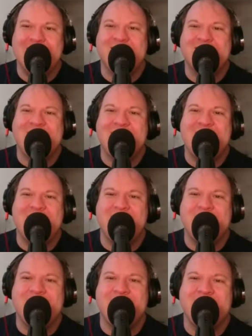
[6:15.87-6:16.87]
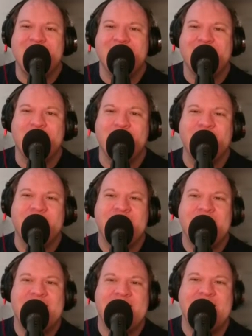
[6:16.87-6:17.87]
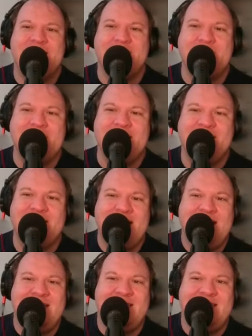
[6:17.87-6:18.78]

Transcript: get scared because, of course, he's a menace.